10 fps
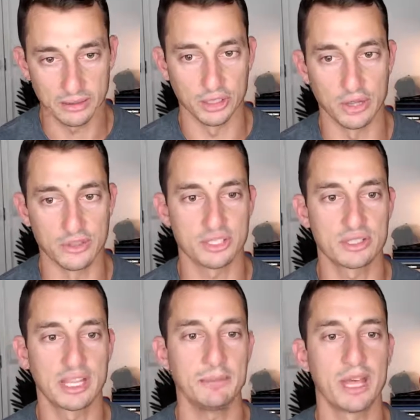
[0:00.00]
just
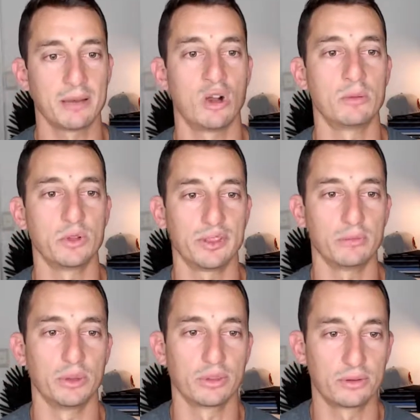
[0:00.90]
keep that in mind
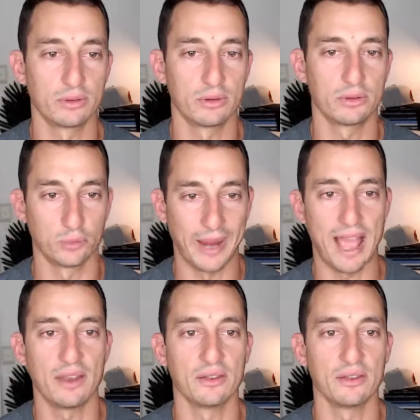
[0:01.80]
with throughout the